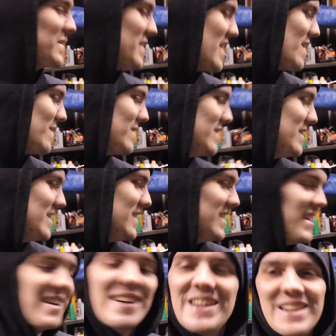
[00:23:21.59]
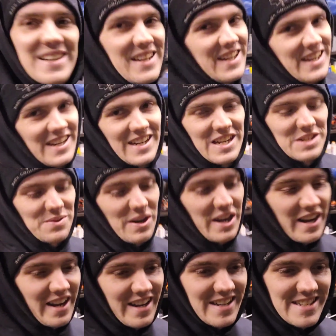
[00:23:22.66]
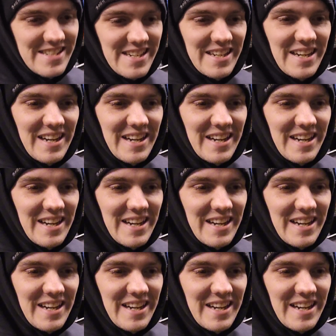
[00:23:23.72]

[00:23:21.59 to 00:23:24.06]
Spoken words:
now. It is what it is.